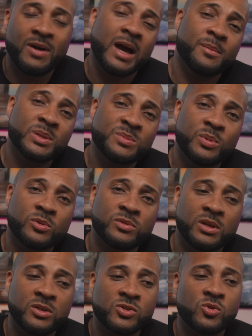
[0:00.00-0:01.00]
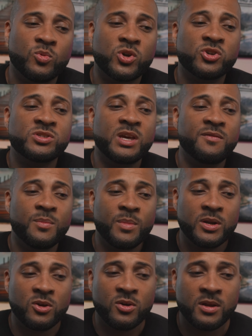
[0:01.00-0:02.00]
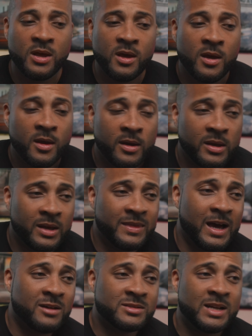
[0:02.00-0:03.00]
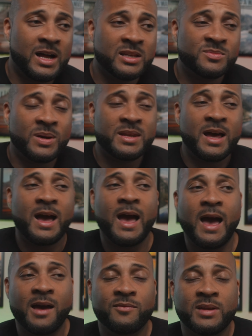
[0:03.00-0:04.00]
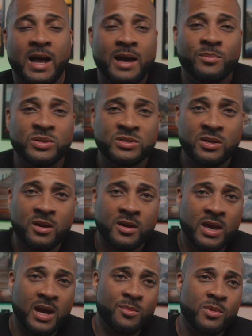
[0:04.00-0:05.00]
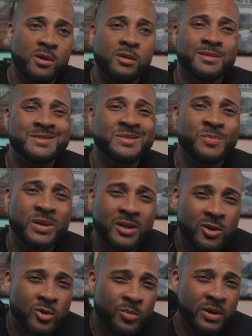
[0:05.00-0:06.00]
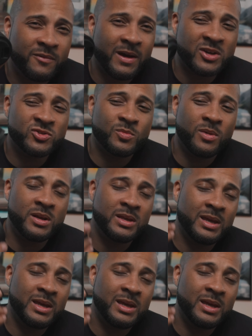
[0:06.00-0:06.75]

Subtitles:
IBIS built in. So where you're saving money on $1,000 by not having IBIS in your camera, spend a little bit of extra money